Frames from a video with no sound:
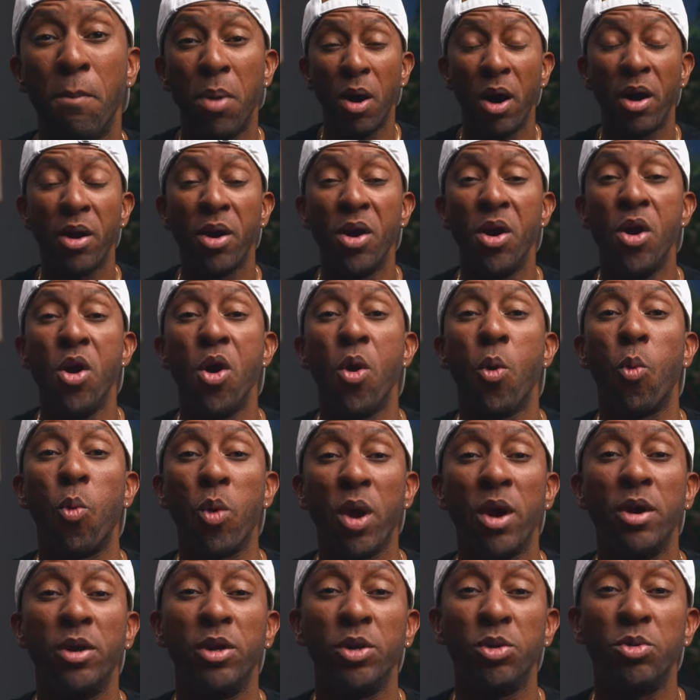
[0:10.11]
But
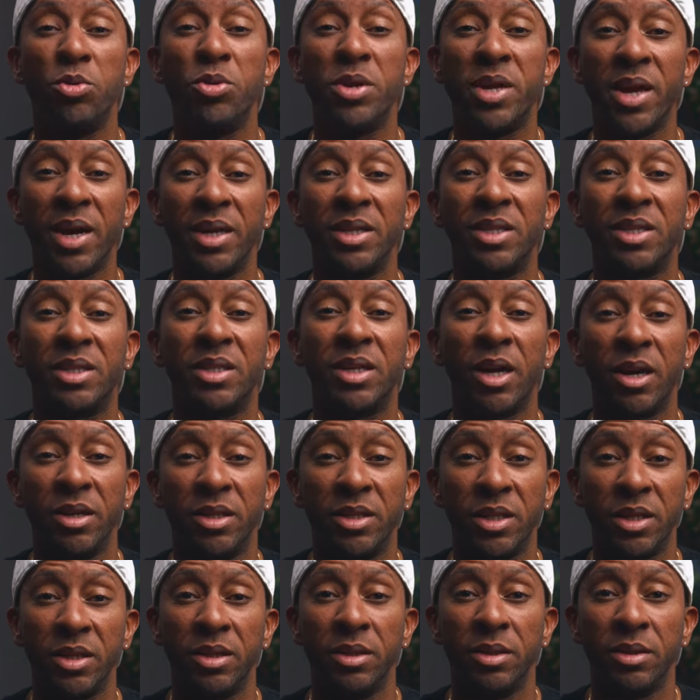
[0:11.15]
where do you get
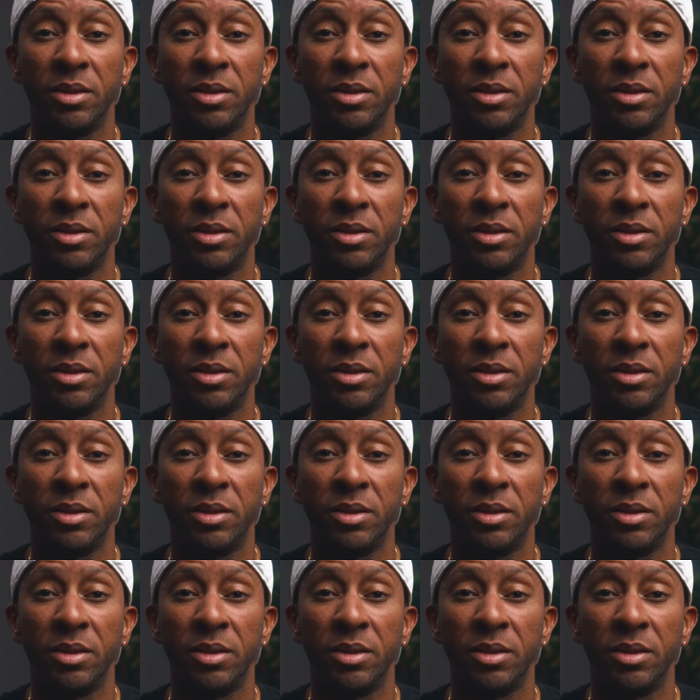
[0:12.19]
started?